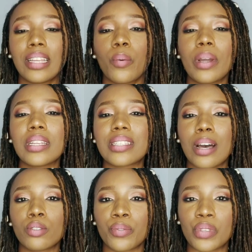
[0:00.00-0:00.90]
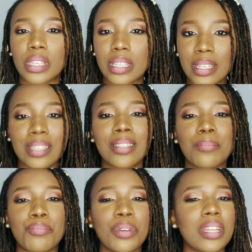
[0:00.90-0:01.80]
then when it's out of season, they
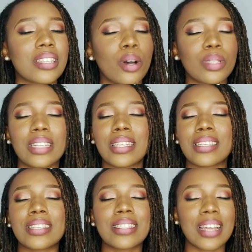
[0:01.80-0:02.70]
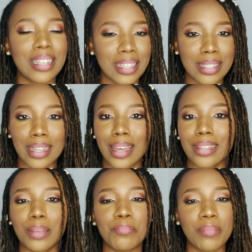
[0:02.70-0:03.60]
bring it out and they sell it.
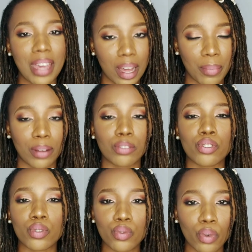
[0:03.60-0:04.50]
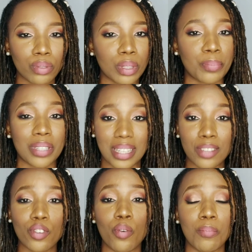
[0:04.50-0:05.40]
Like, they make about
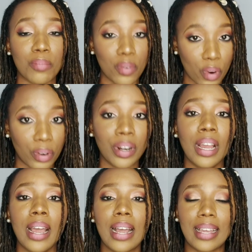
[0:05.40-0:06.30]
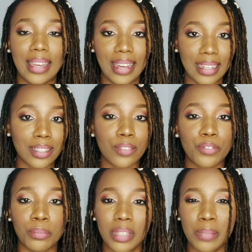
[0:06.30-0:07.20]
200% or more gain
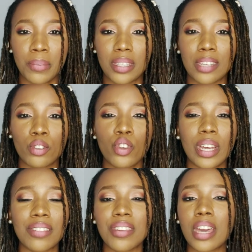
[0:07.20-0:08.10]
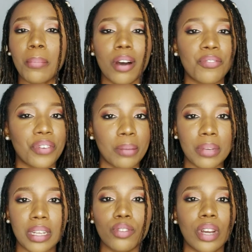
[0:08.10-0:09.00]
from this business. So you can think about
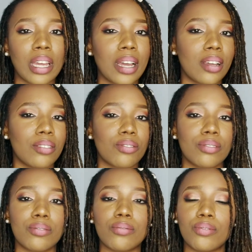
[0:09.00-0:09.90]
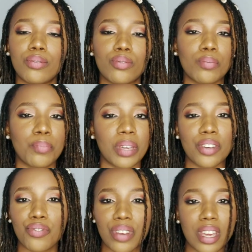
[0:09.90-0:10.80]
farming. You can do
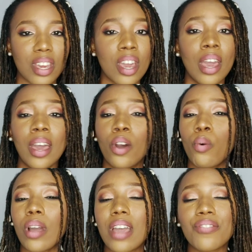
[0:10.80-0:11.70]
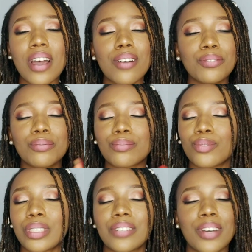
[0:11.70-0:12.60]
piggery, whatever
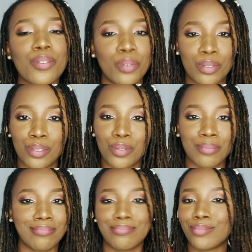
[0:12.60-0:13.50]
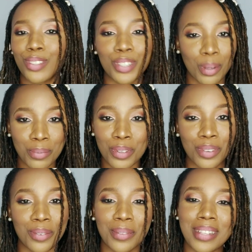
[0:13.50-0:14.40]
you want to do. It's up to
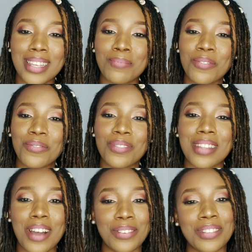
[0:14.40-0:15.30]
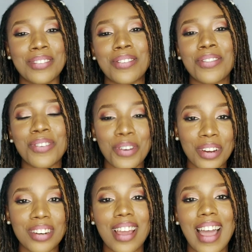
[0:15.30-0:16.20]
you. Let's move now to the
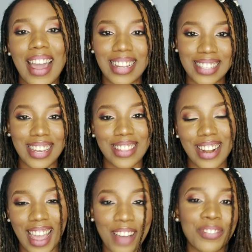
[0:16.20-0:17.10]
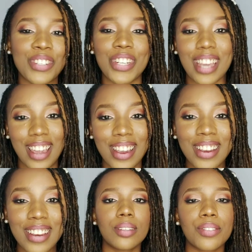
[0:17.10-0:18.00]
third idea that I have to share.
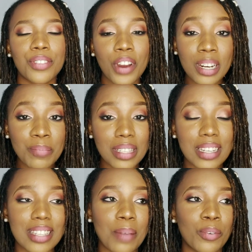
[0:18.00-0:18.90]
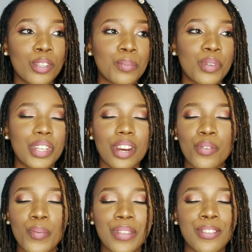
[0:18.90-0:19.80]
The third business that I'm going to be
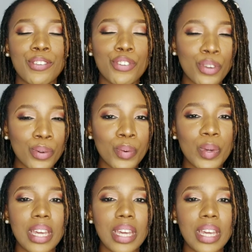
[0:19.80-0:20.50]
sharing with you